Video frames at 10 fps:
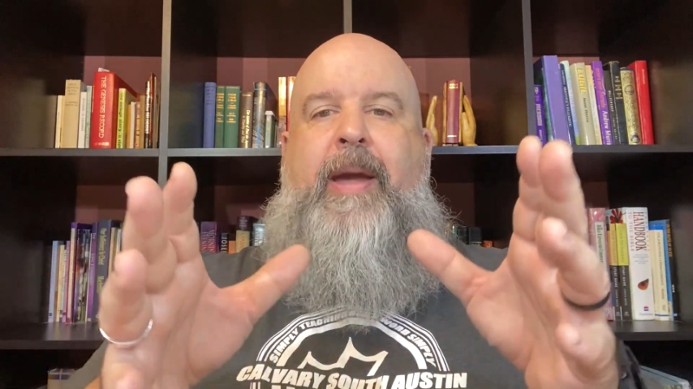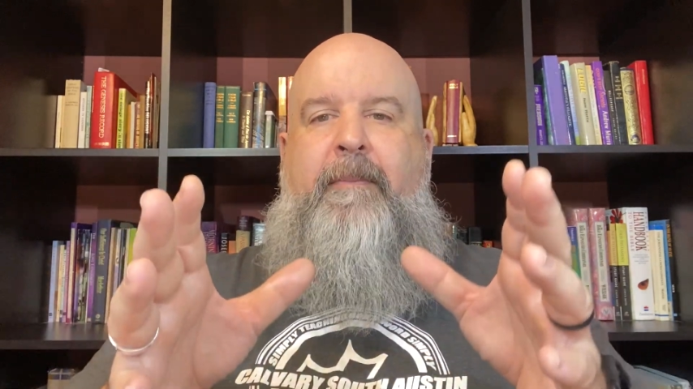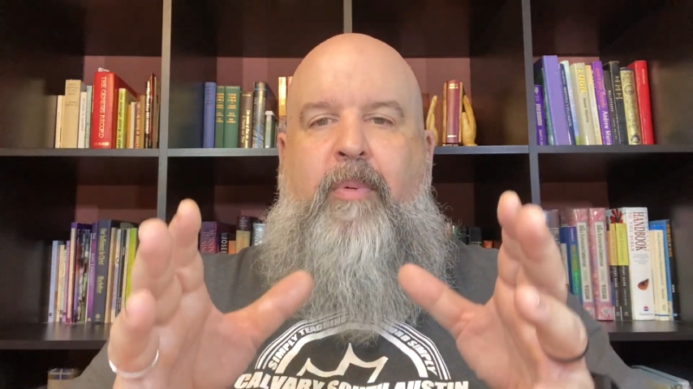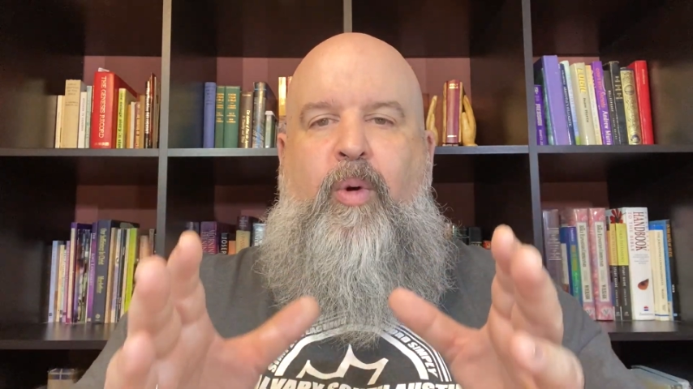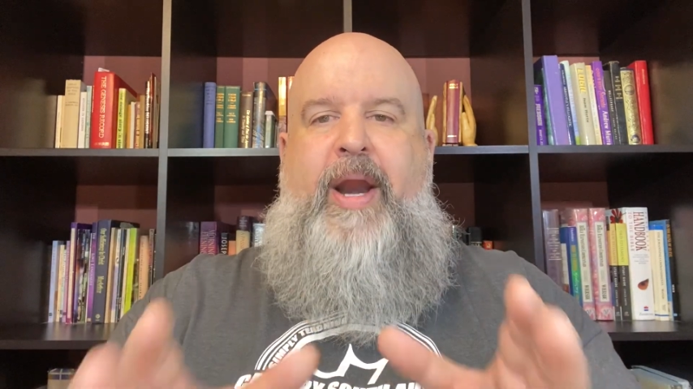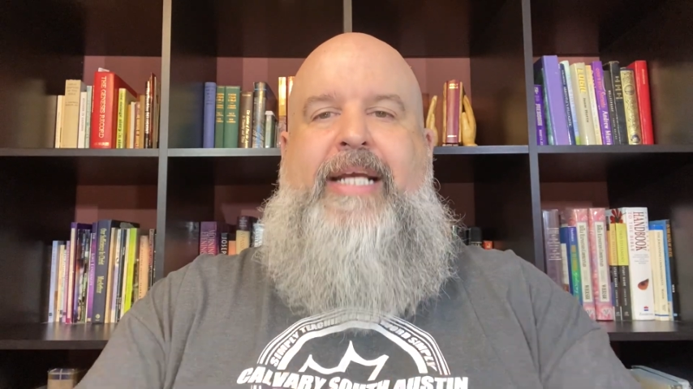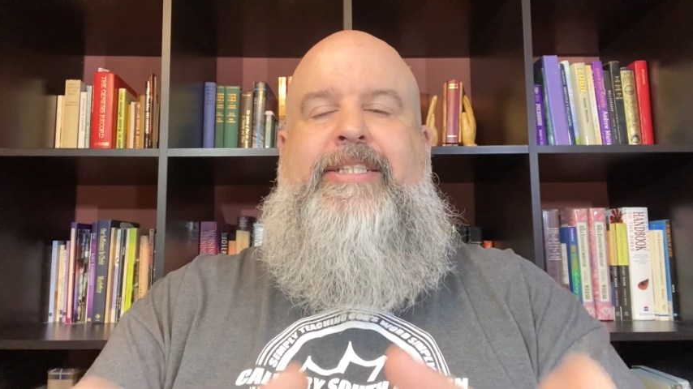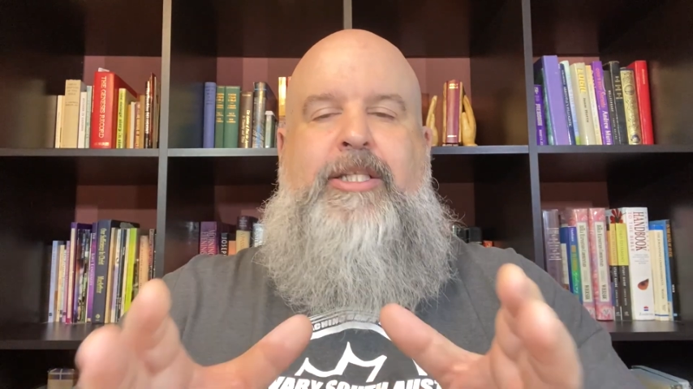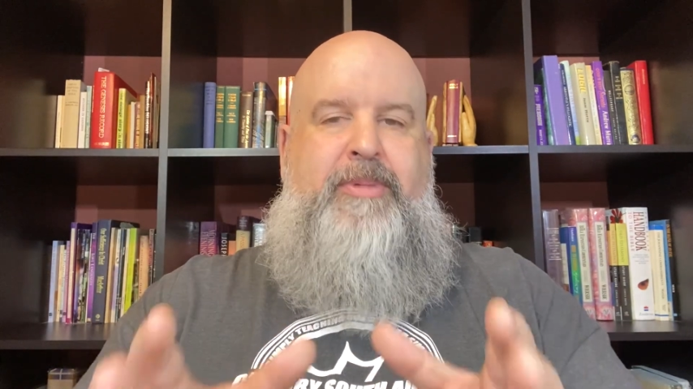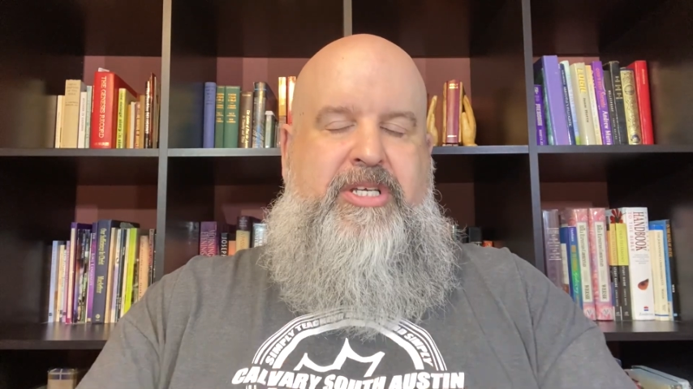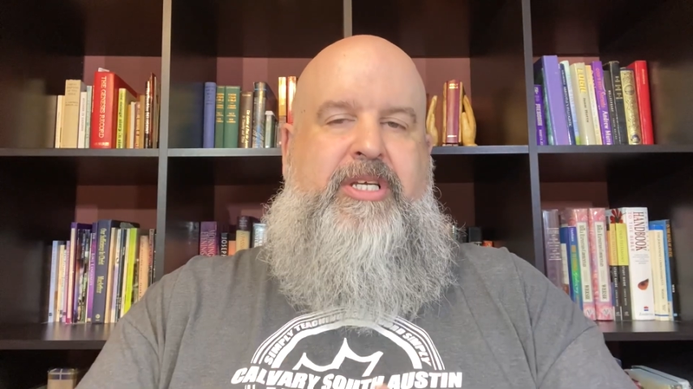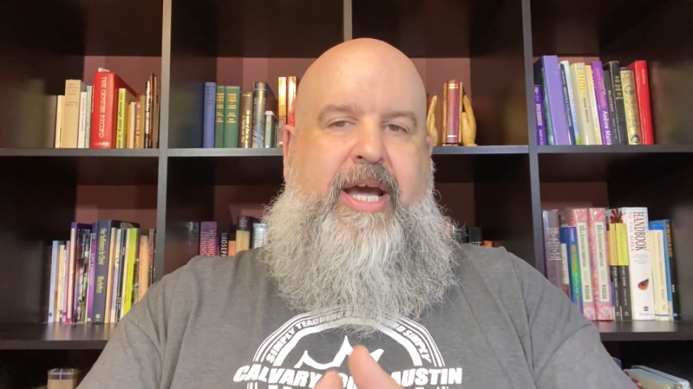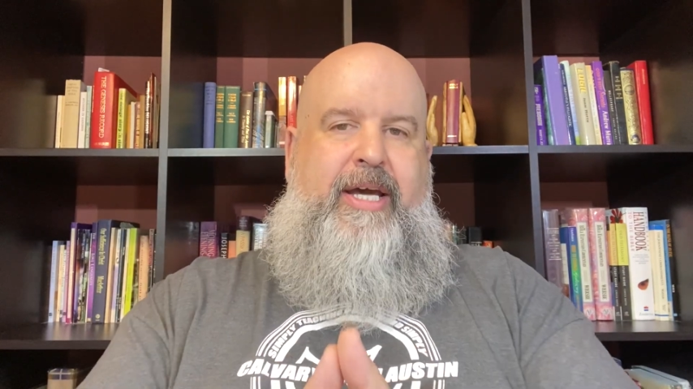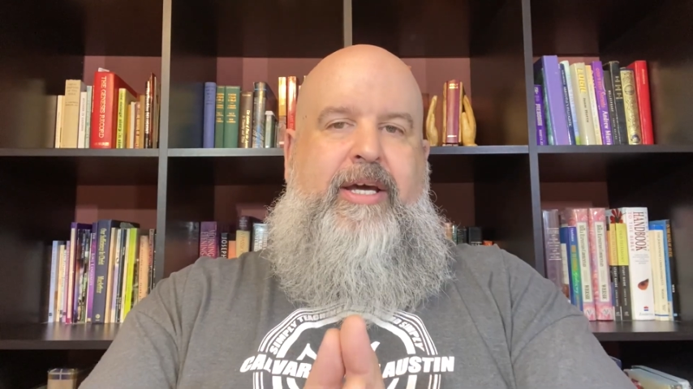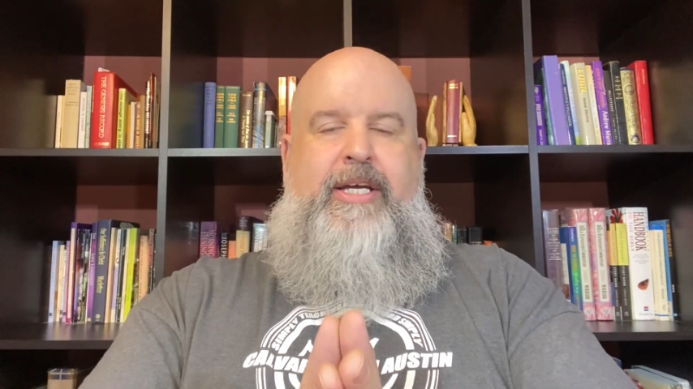embrace the
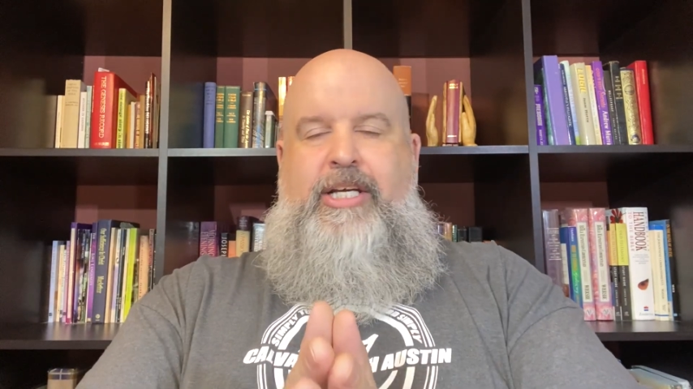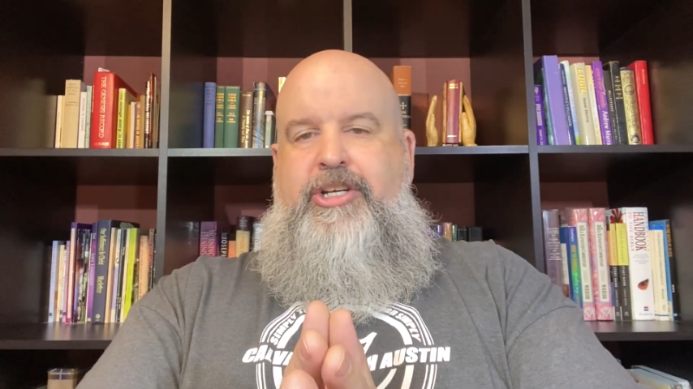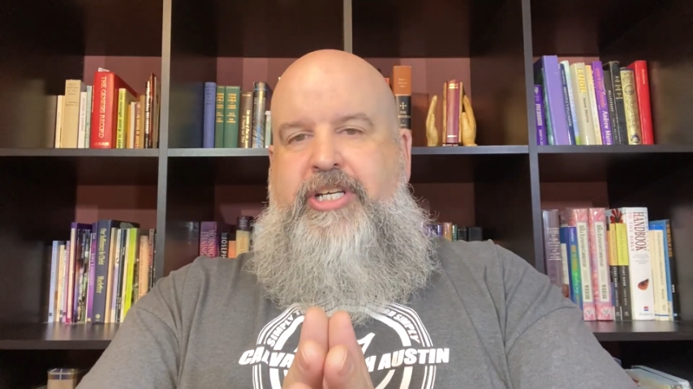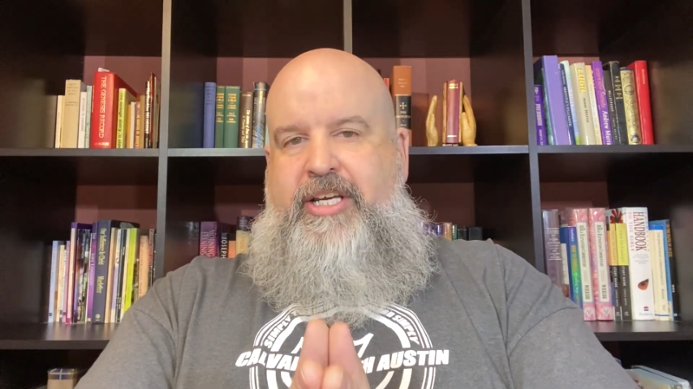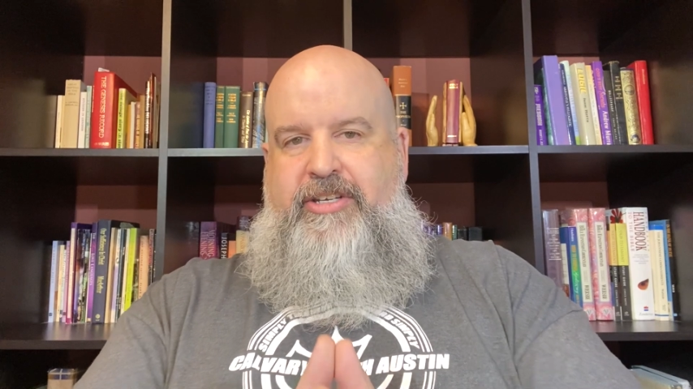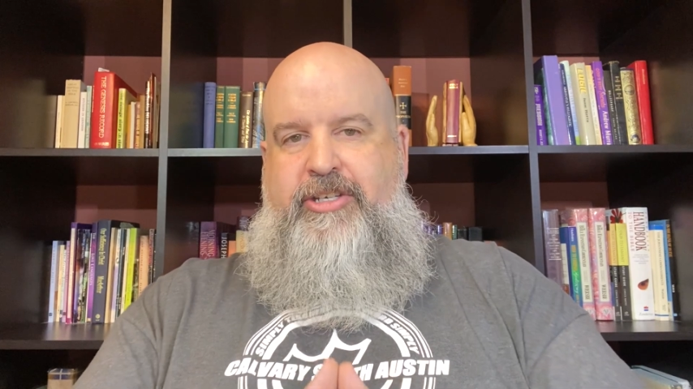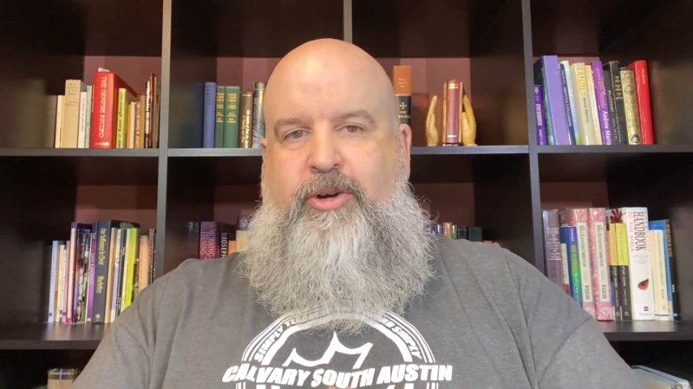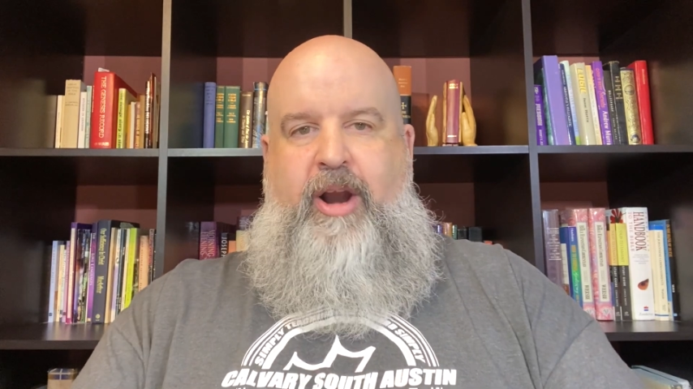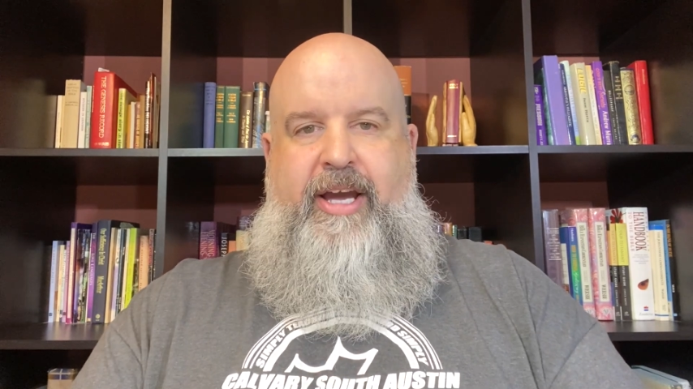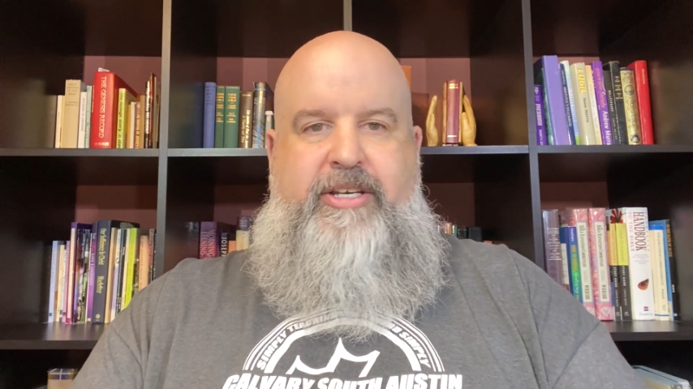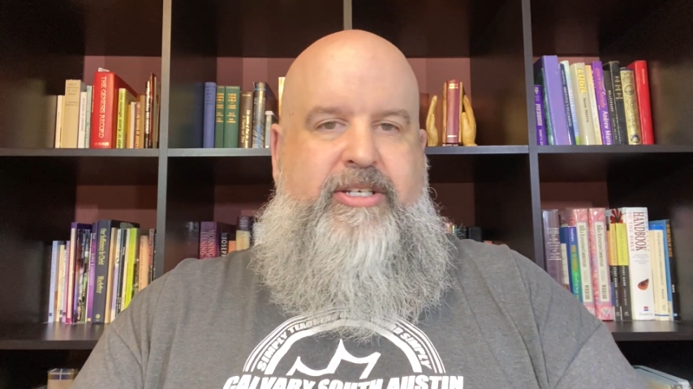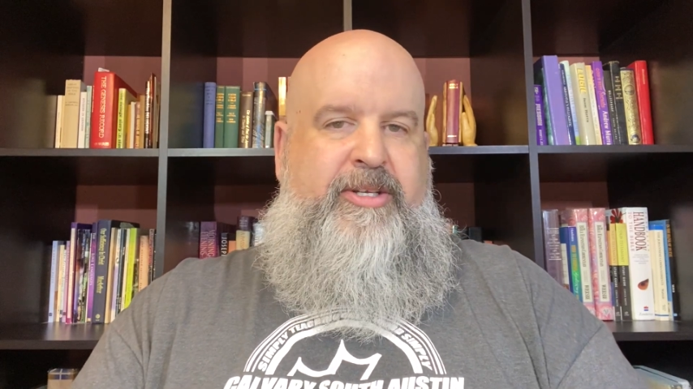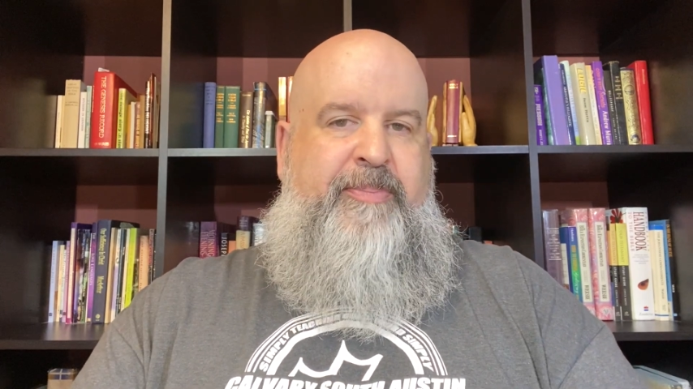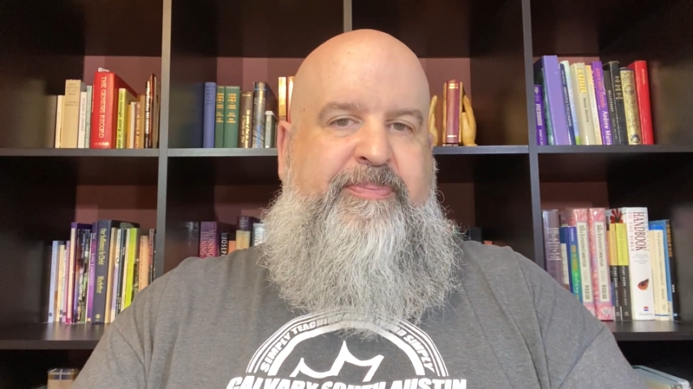Messiah, Jesus Christ.